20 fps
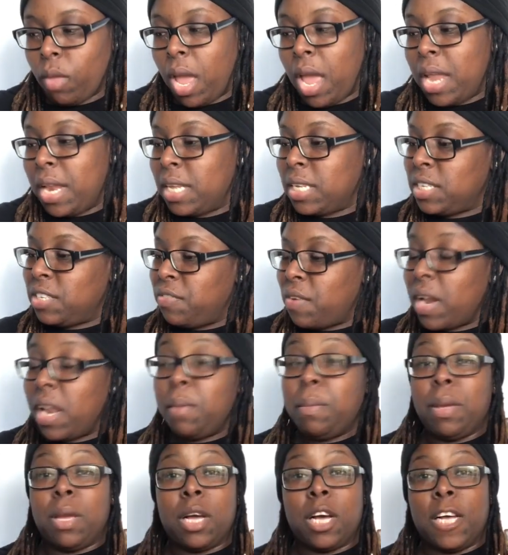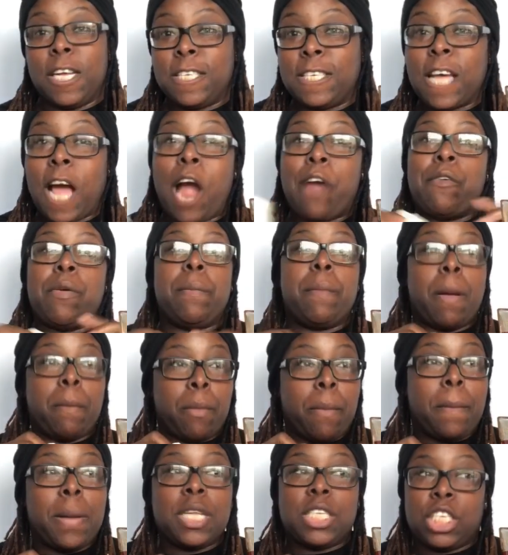And it's funny because I
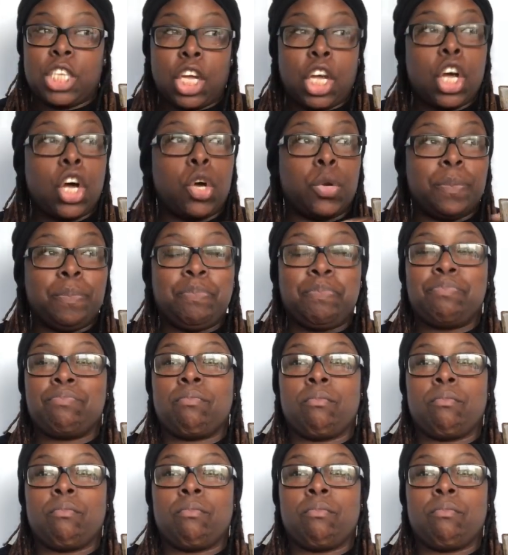remember months ago,